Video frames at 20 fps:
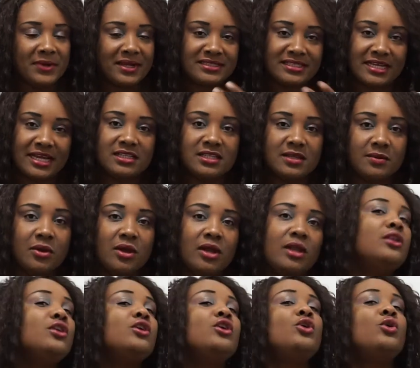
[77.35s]

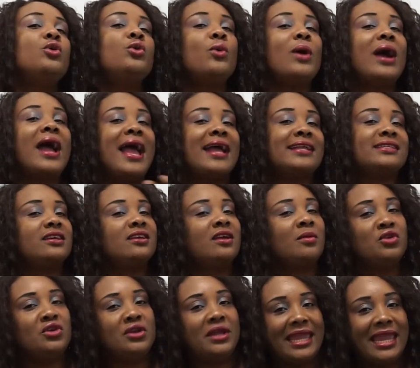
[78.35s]
gentleman who I had to
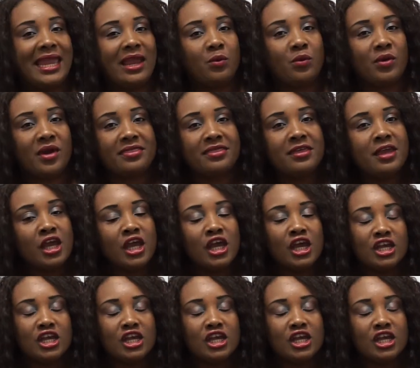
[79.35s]
communicate with